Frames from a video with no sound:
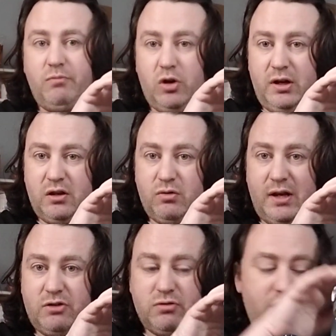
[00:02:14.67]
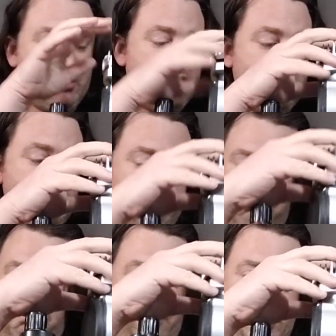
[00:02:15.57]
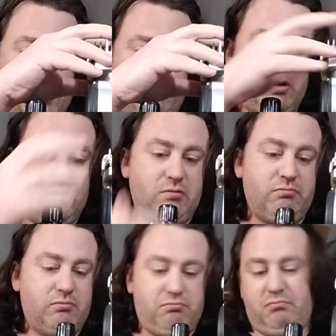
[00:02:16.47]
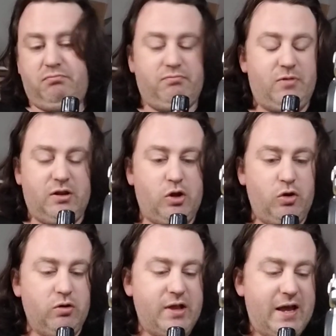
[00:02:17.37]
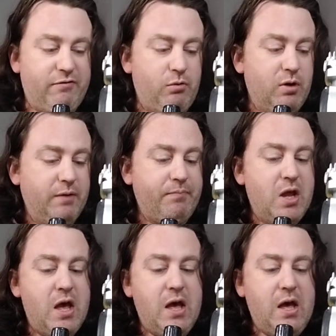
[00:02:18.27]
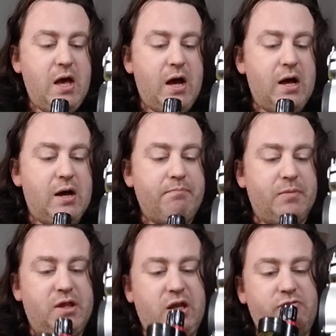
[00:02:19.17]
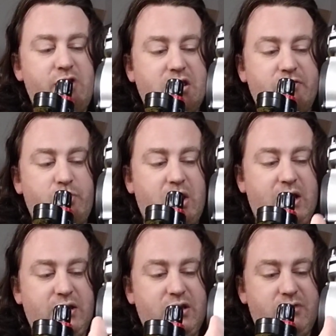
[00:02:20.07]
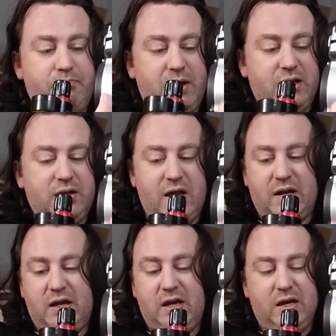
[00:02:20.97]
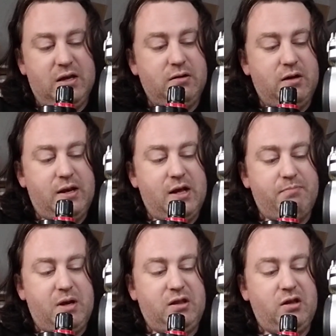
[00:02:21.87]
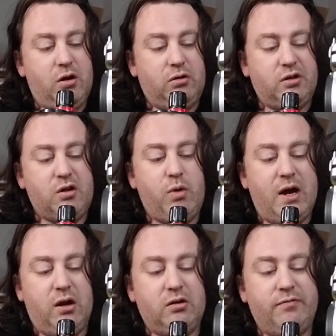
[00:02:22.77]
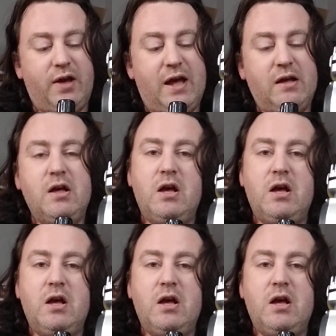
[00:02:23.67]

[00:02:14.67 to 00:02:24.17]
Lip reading: not into electronics, so you'll have to Google that if you want. The reservoir is this big tank here, and that basically holds quite a lot of air.